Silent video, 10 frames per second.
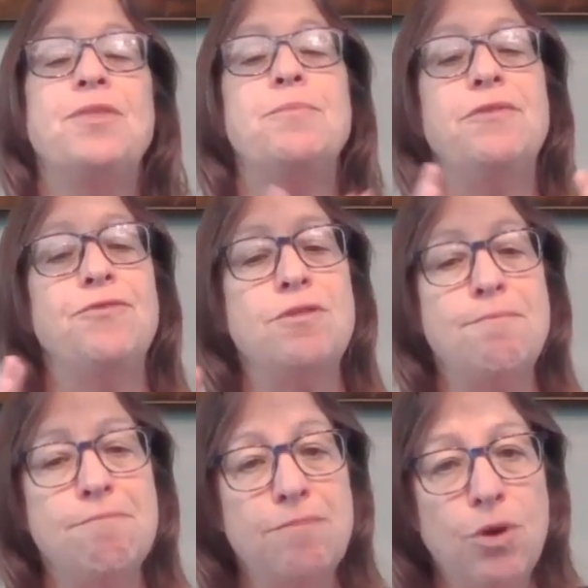But for
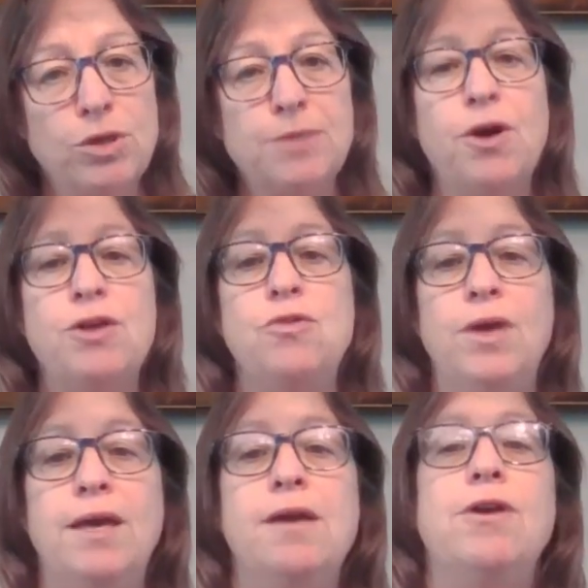the most part, you
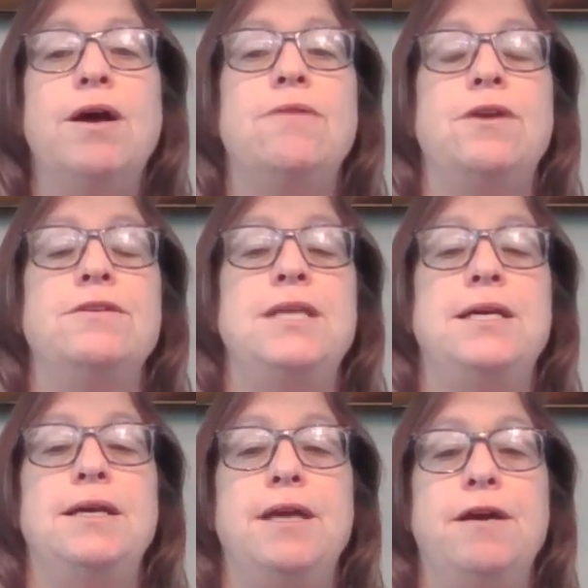can get your healthcare
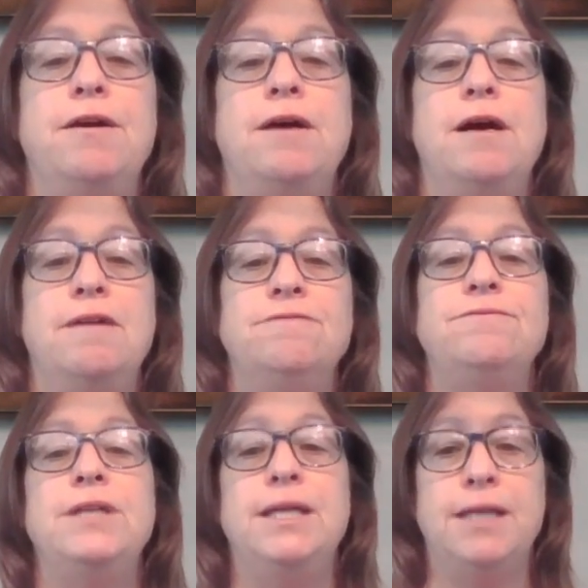taken care
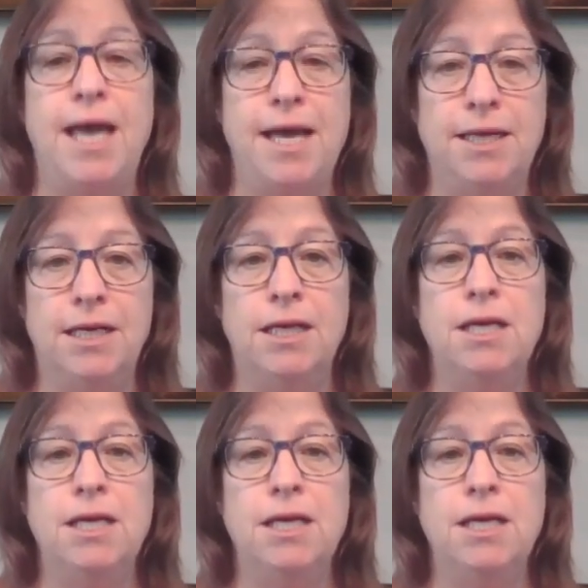of in Canada.